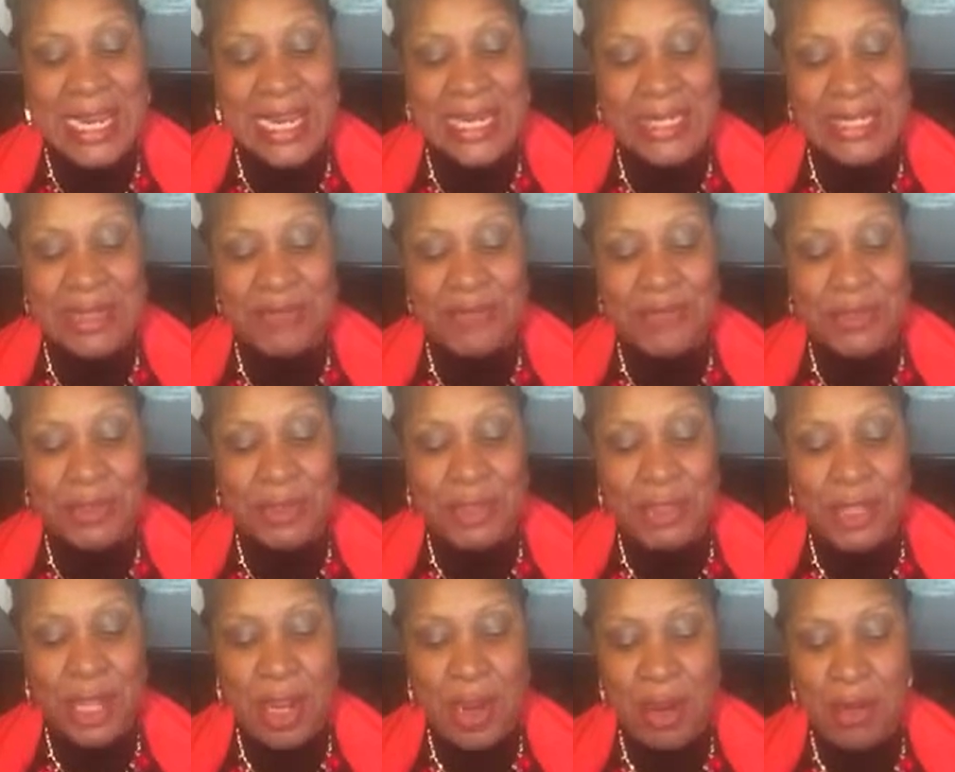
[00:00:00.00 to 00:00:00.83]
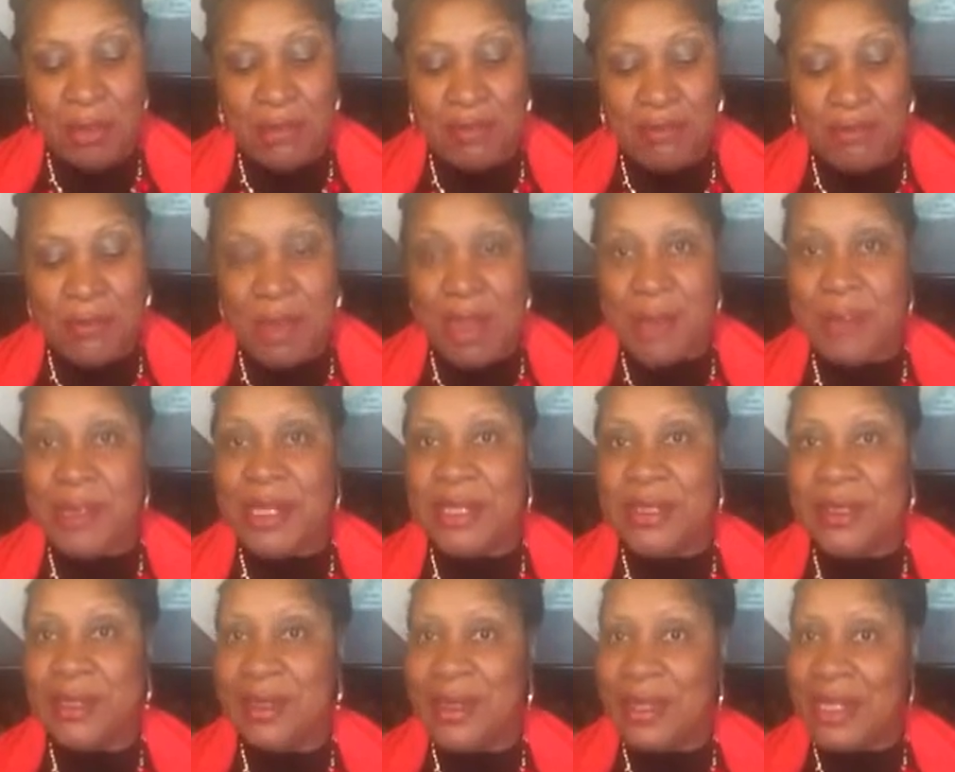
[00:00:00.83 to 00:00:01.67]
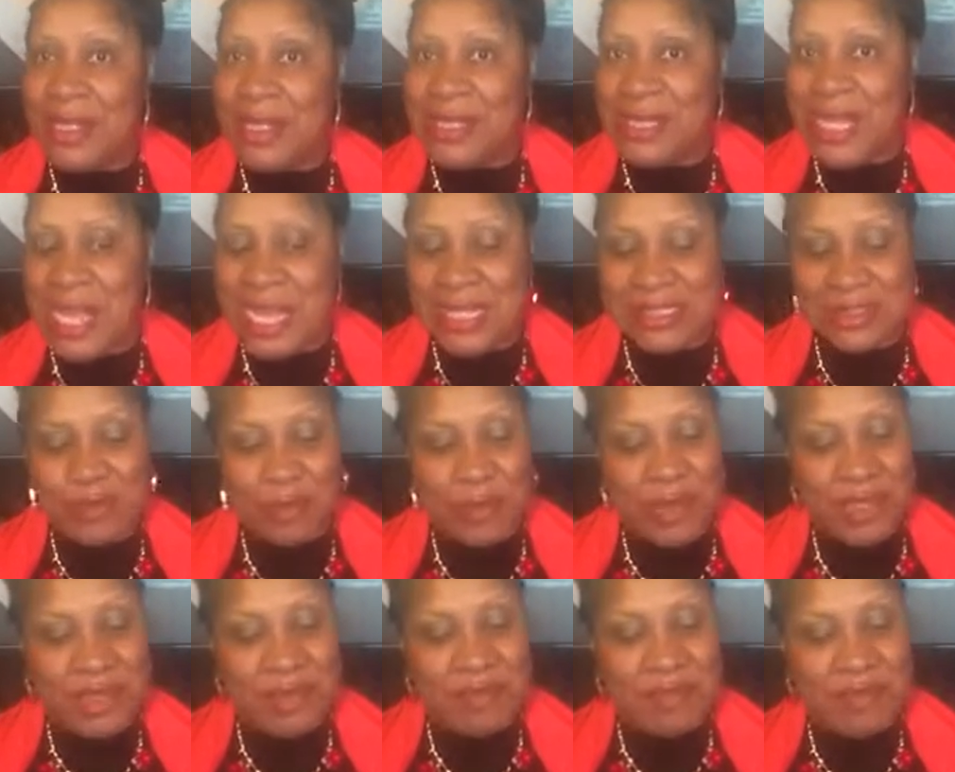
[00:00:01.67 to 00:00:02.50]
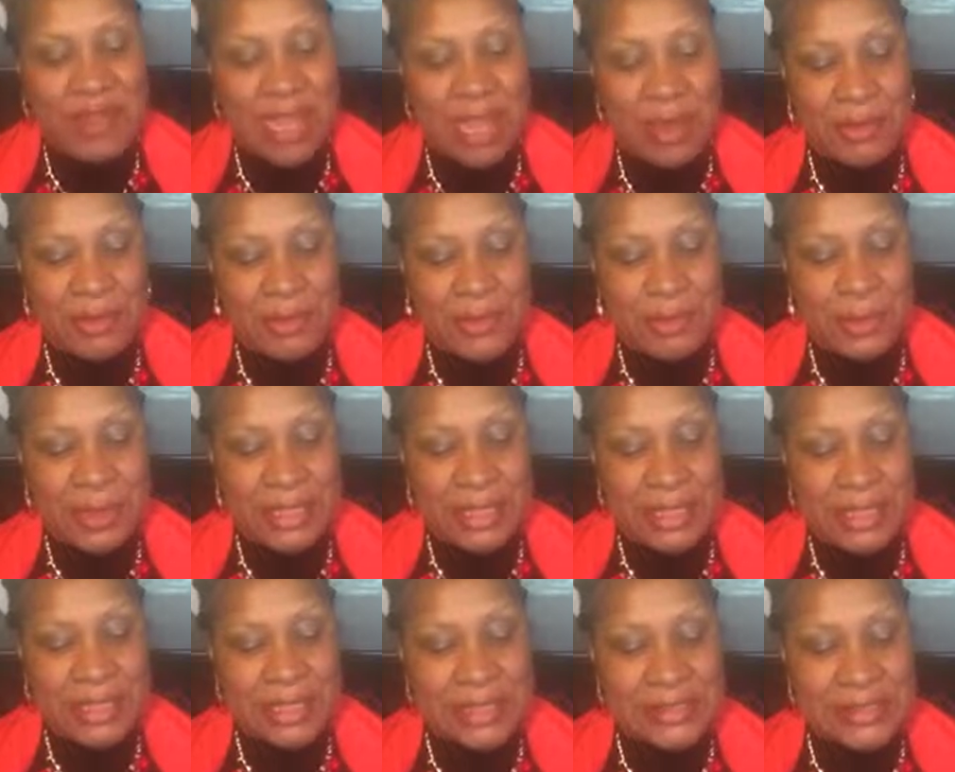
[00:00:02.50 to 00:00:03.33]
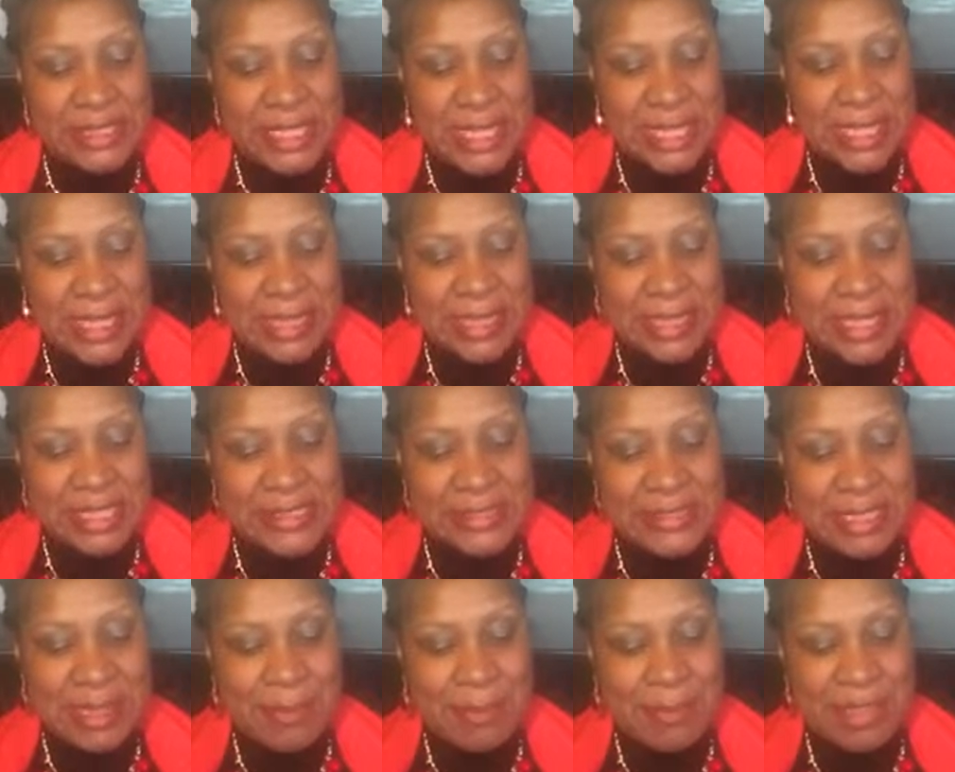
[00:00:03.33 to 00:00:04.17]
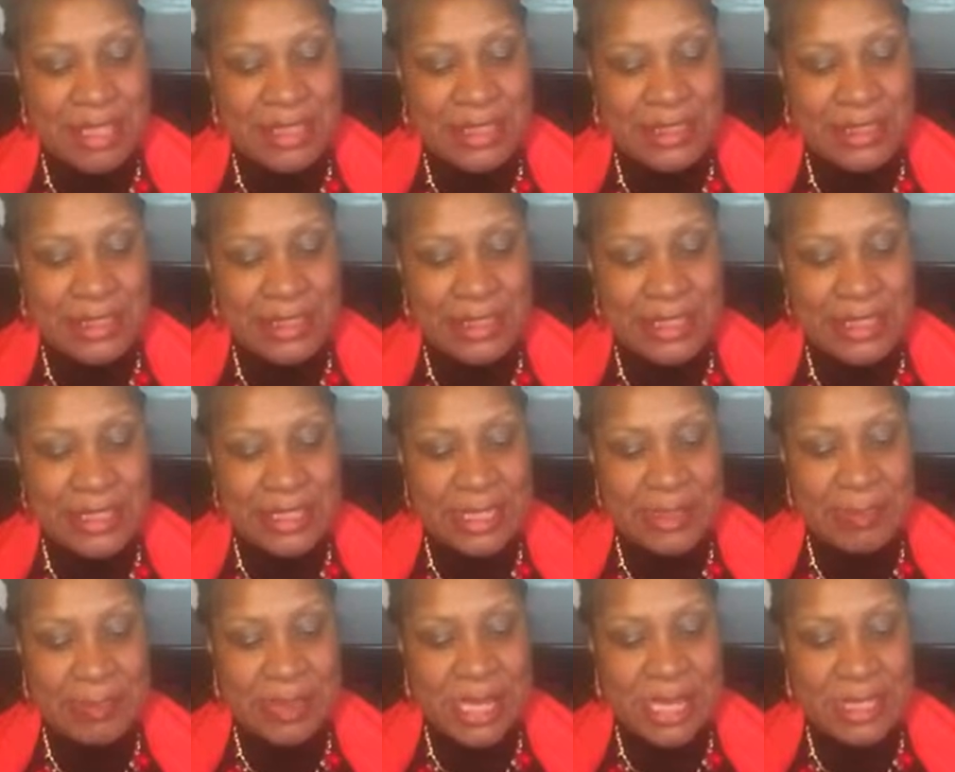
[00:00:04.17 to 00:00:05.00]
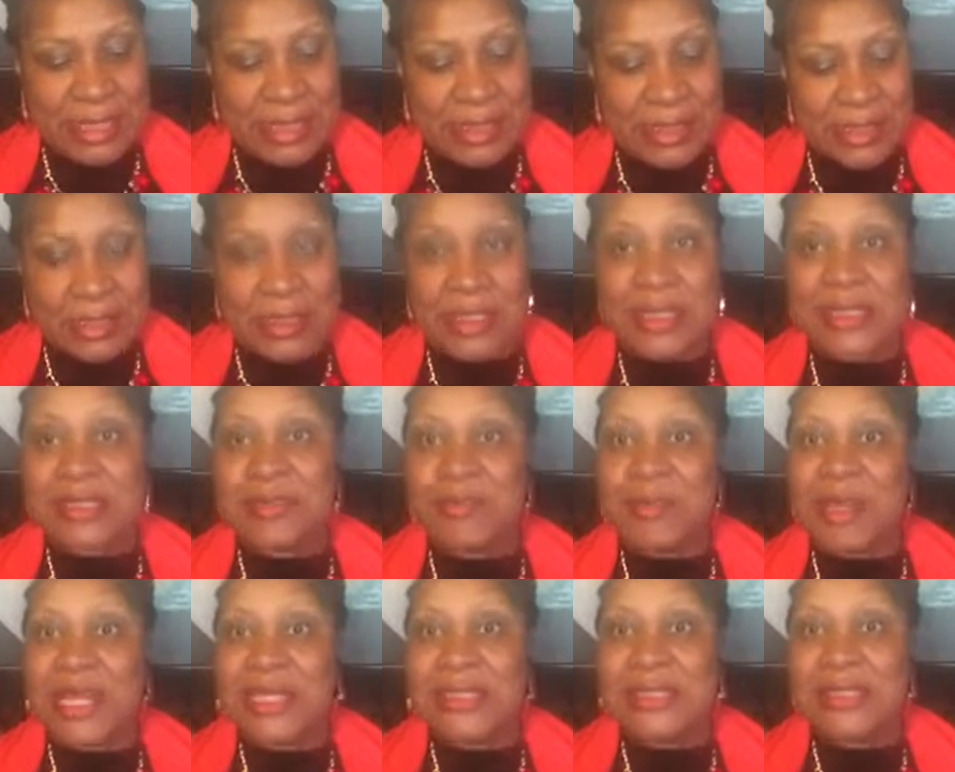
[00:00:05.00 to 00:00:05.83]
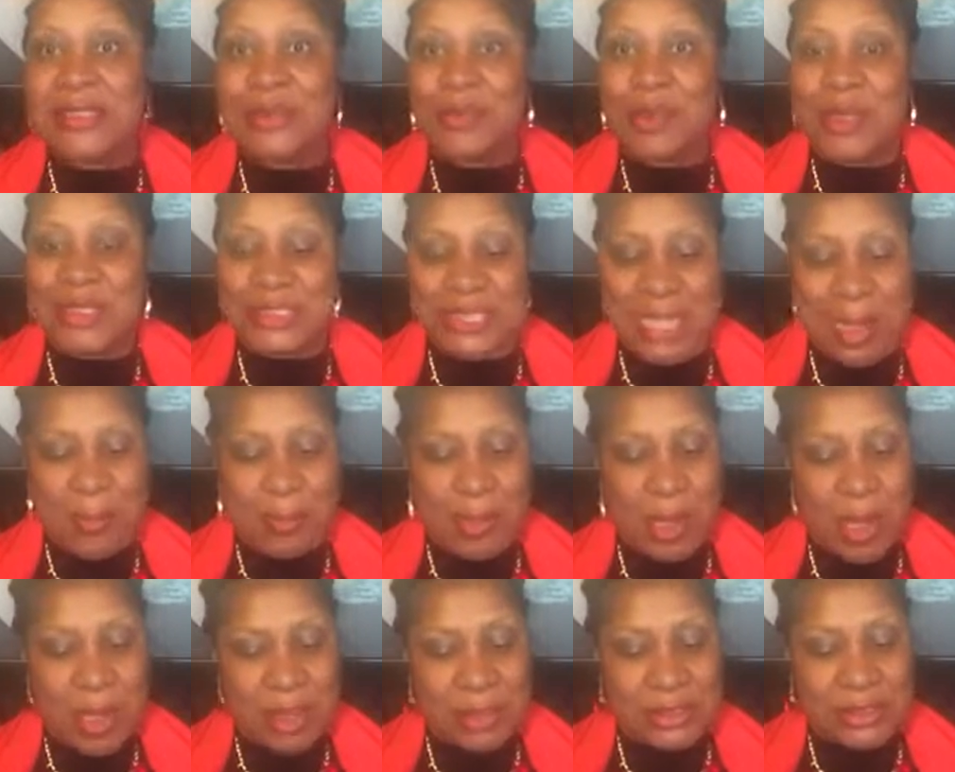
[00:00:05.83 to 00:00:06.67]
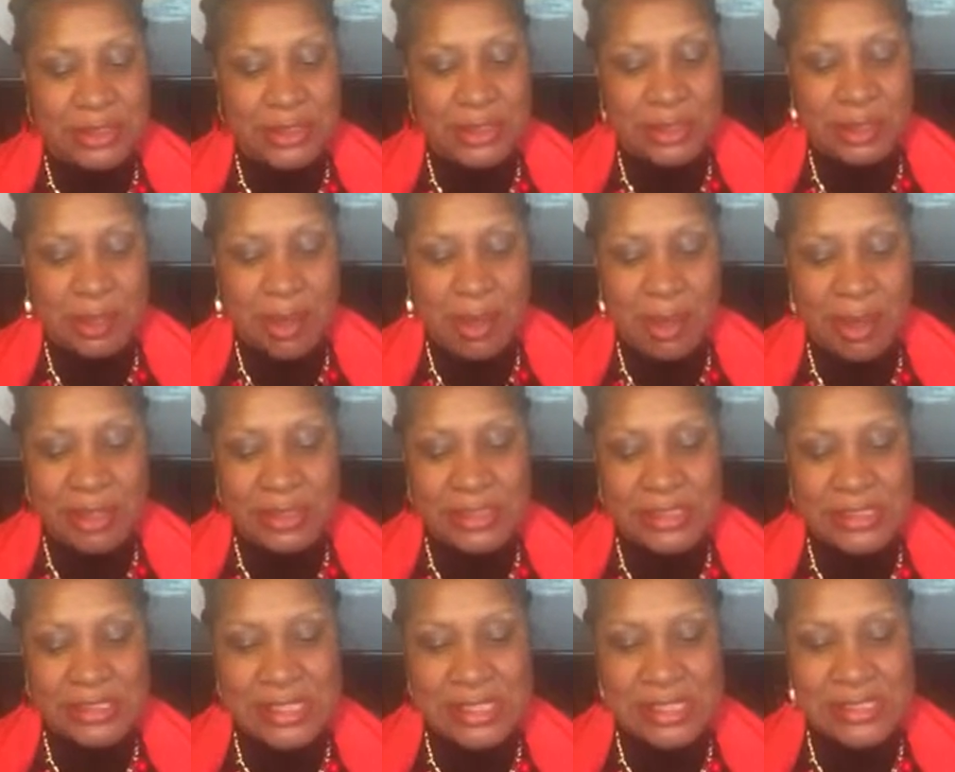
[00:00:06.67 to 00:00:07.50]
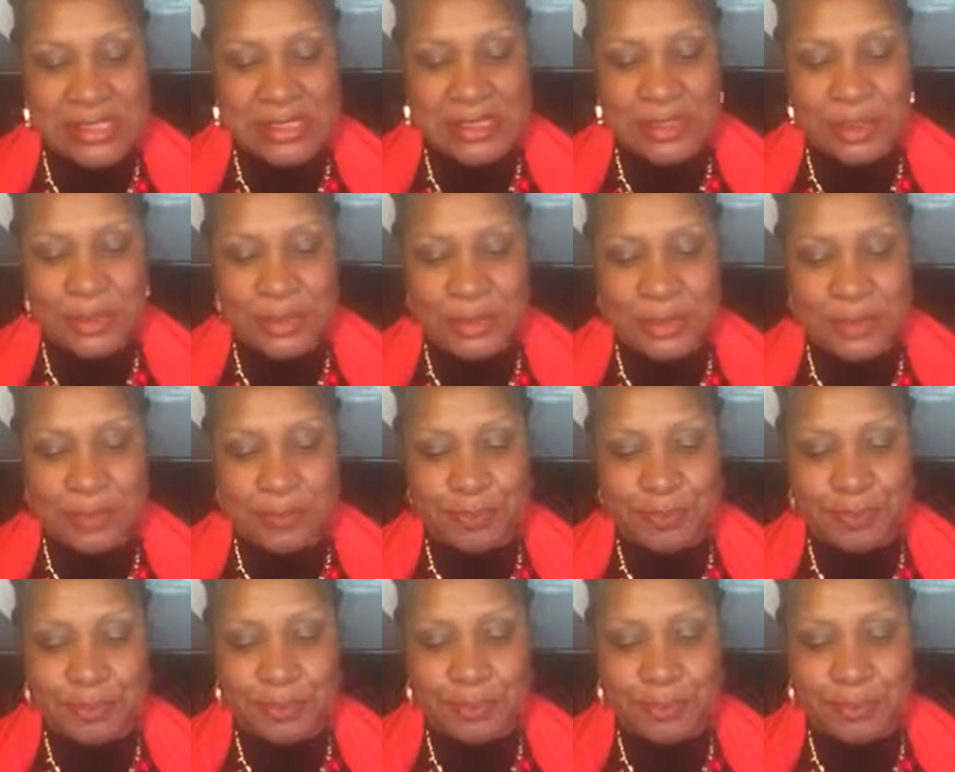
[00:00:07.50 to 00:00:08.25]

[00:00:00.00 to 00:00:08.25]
And if you learn from it, that's where the value is. Let's immediately get back into this message once I pause to Clark Sisters.